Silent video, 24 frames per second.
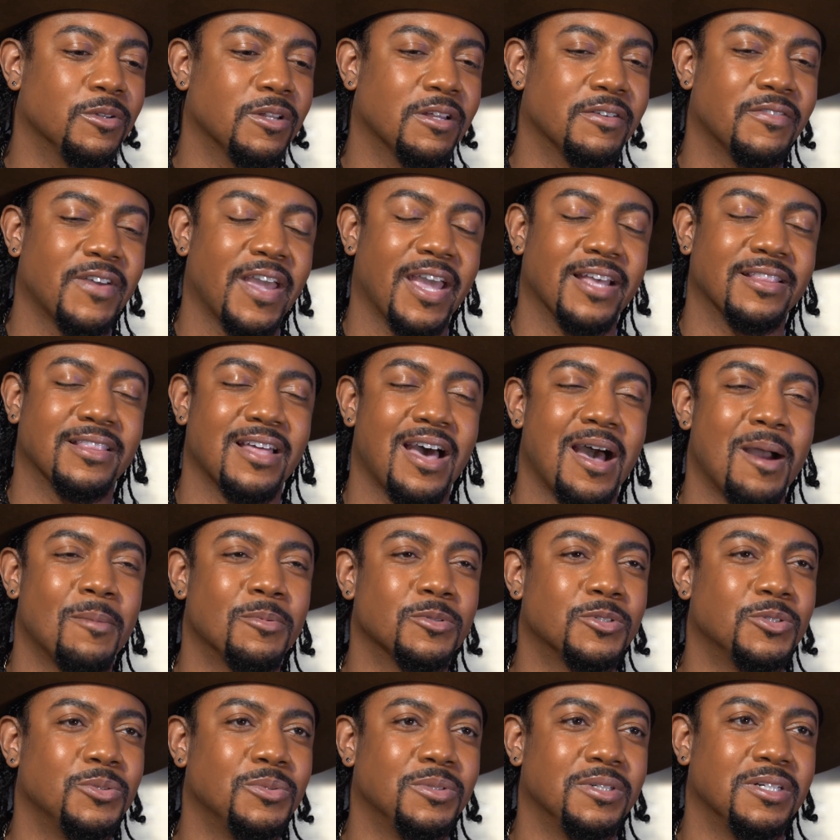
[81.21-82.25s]
I've had the
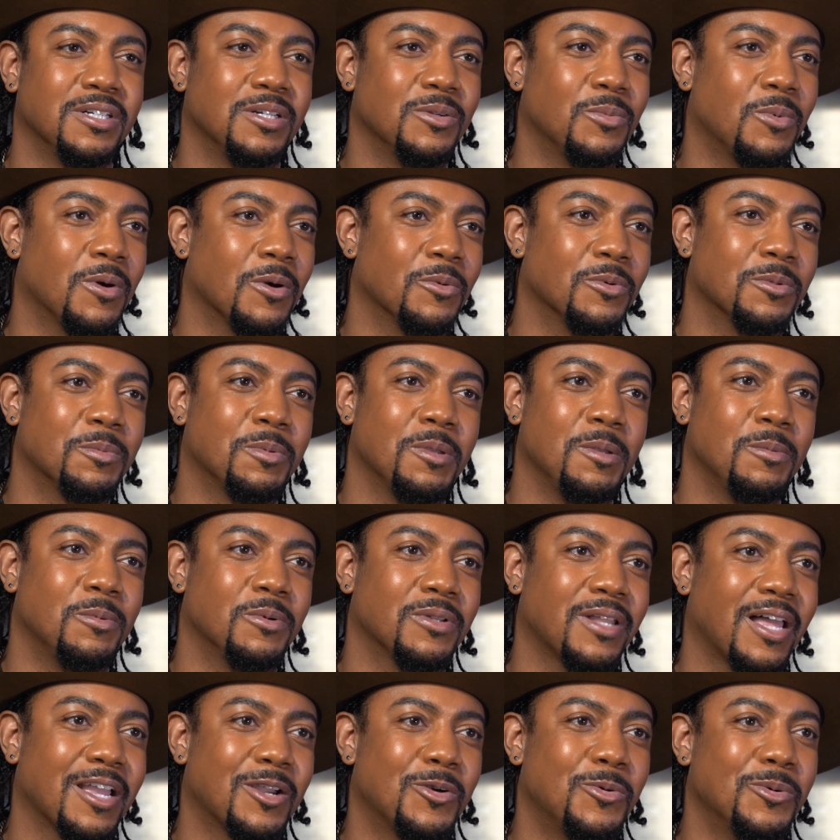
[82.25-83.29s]
opportunity to work with people
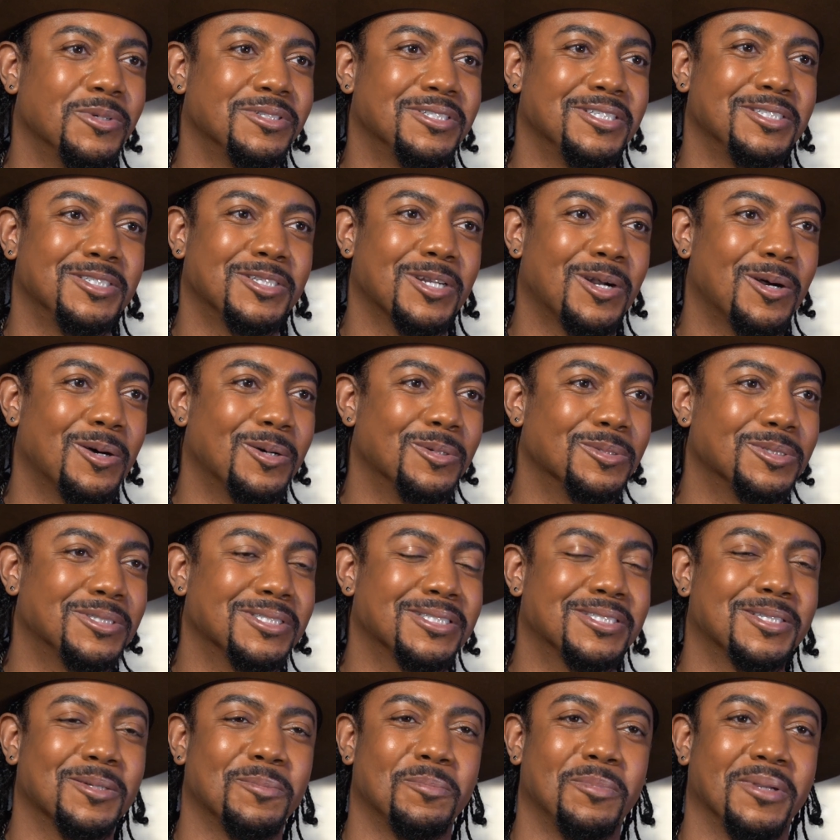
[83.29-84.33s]
like Quincy Jones,
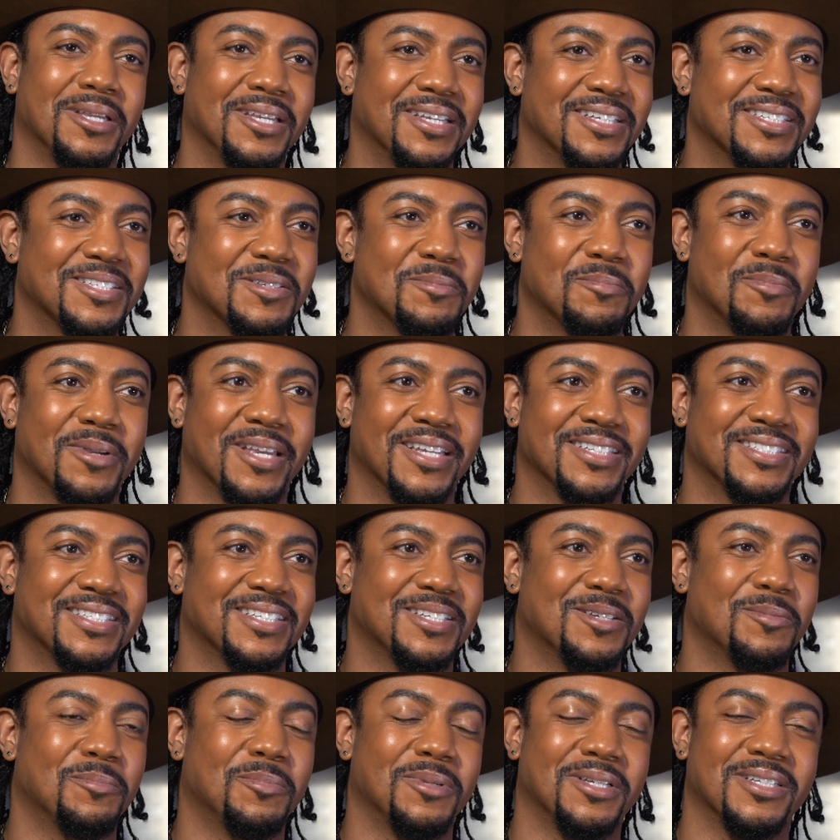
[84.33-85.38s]
just the biggest and best in
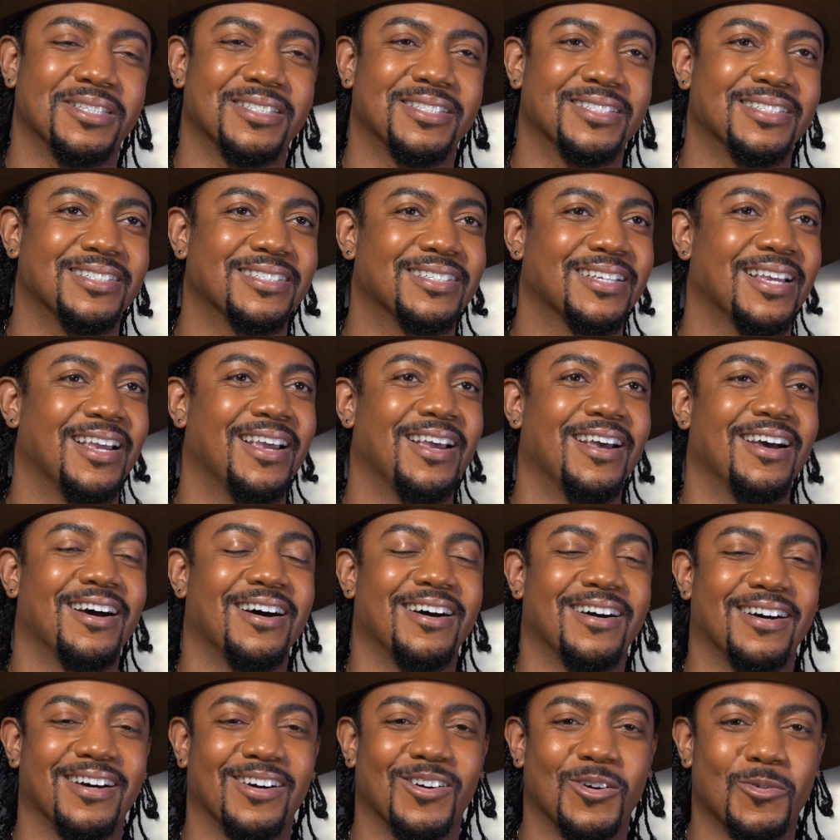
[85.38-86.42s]
the business,
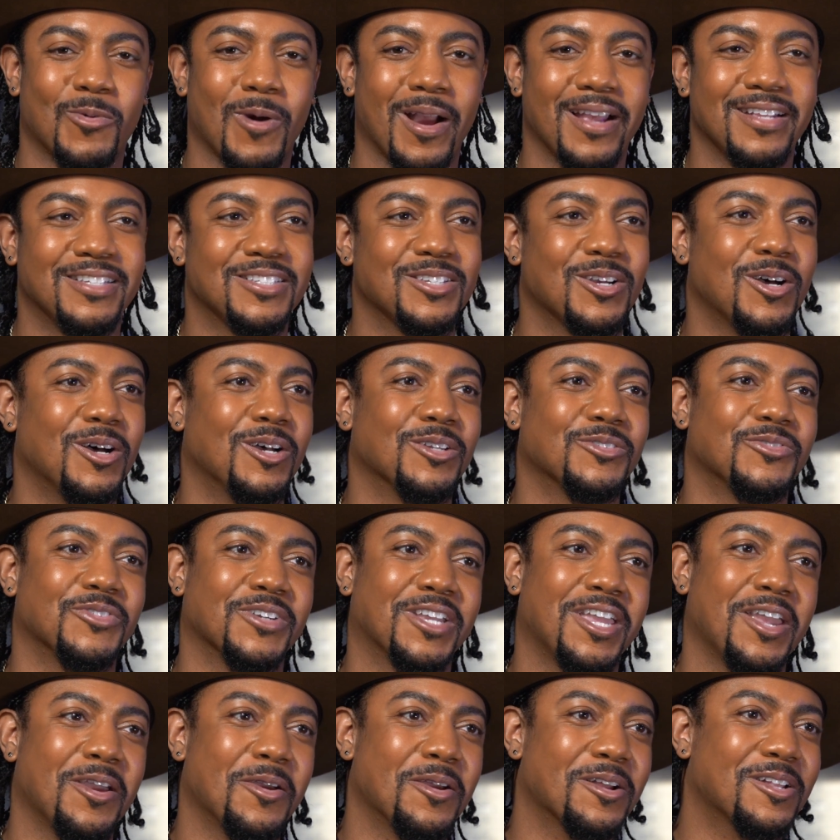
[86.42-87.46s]
write songs for
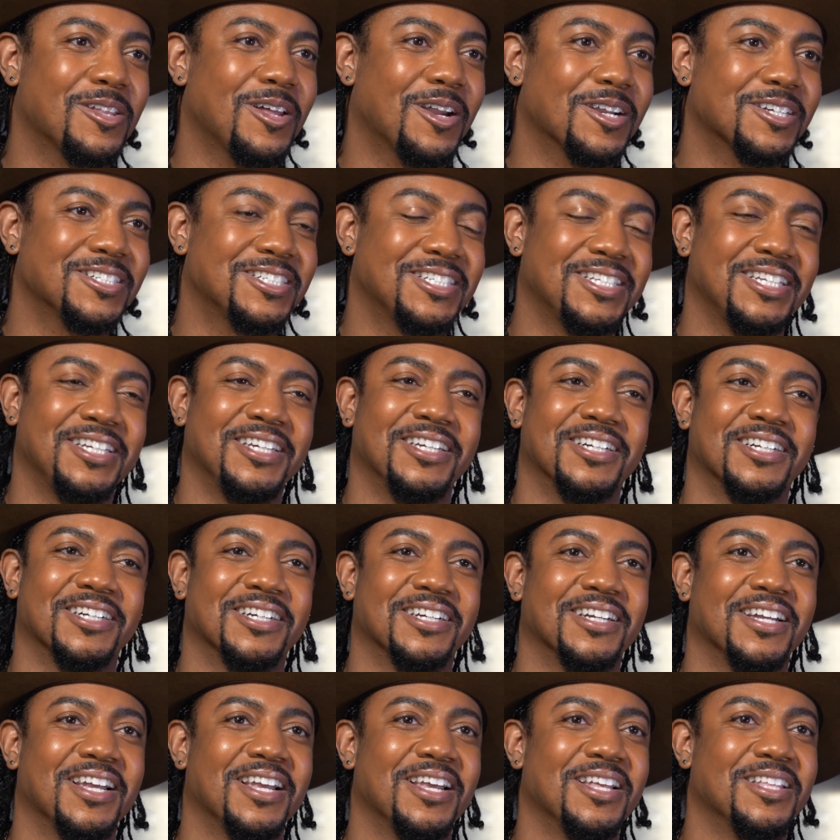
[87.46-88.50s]
Karen Clark
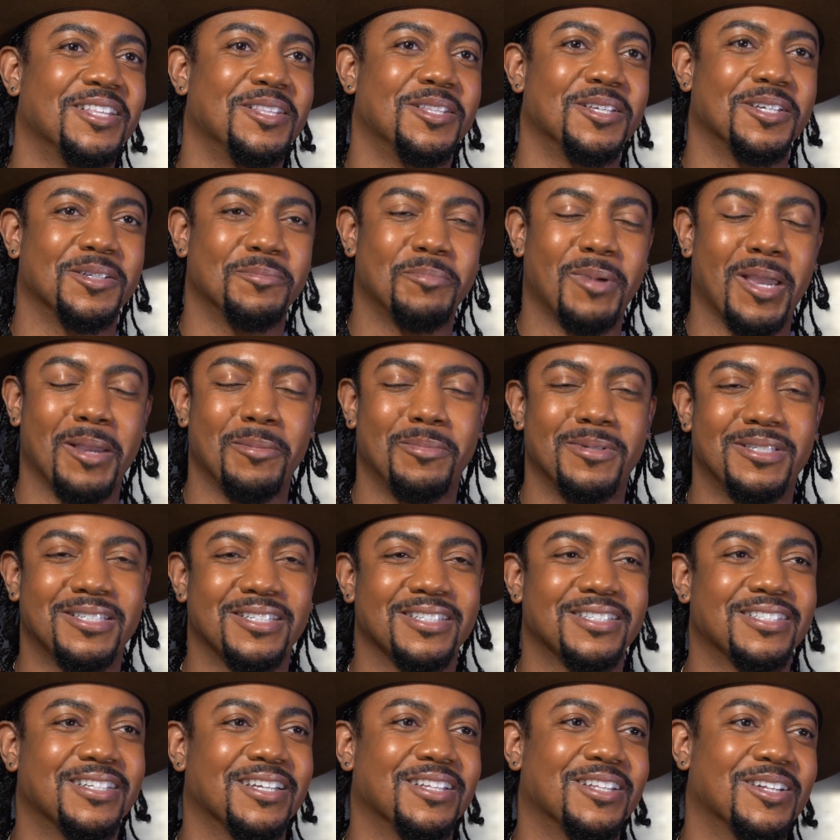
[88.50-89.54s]
Sheard, the baby
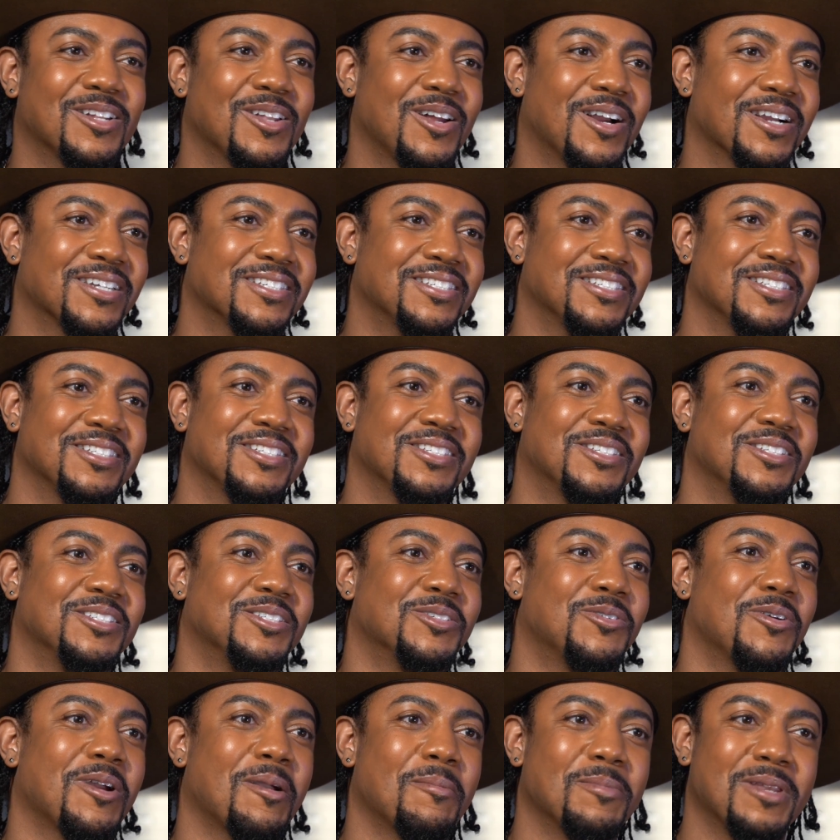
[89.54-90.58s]
sister of the Clark sisters,
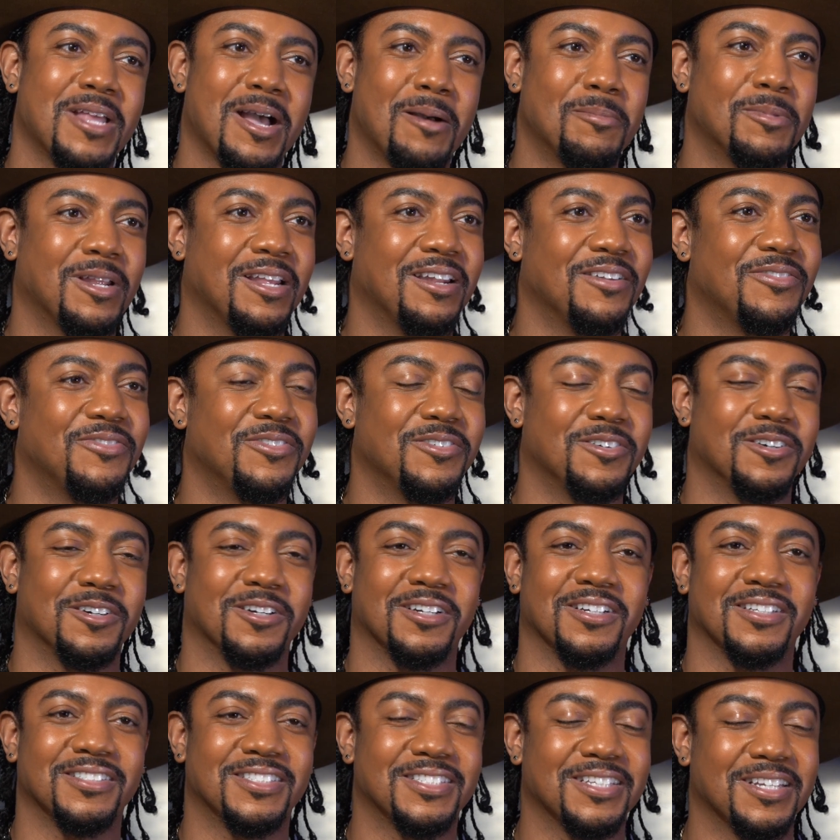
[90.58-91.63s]
Grammy nominated
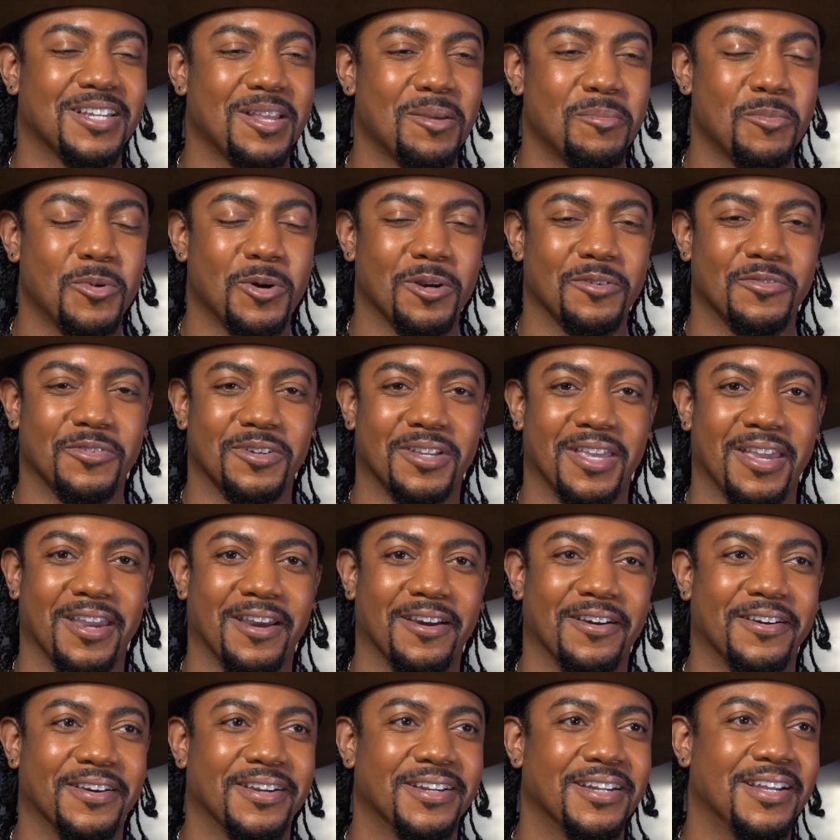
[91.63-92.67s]
for Sunday Morning for
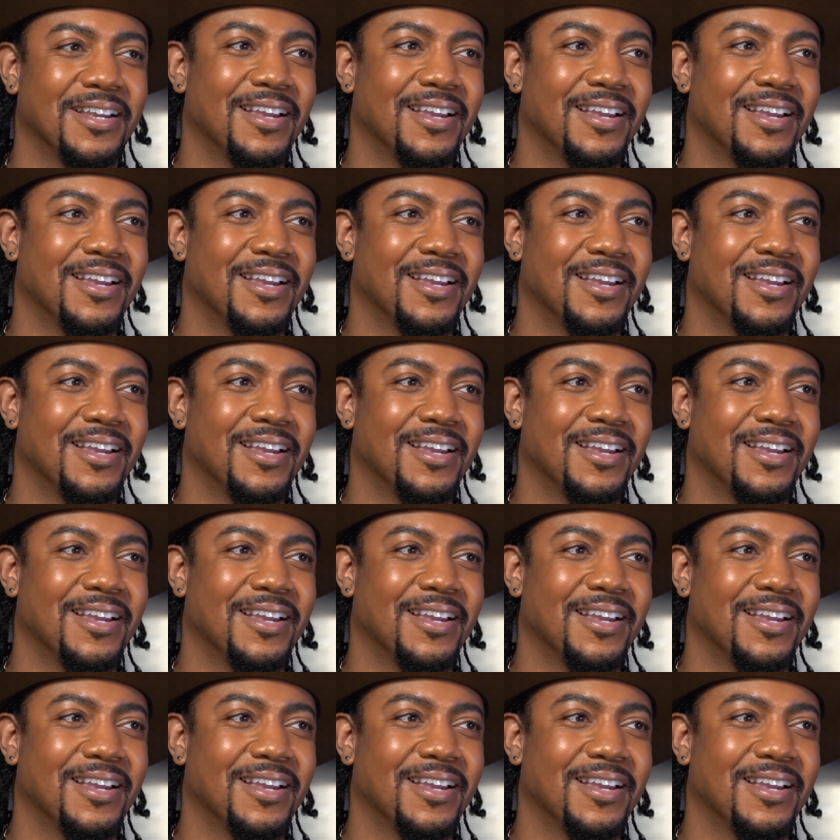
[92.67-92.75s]
Karen.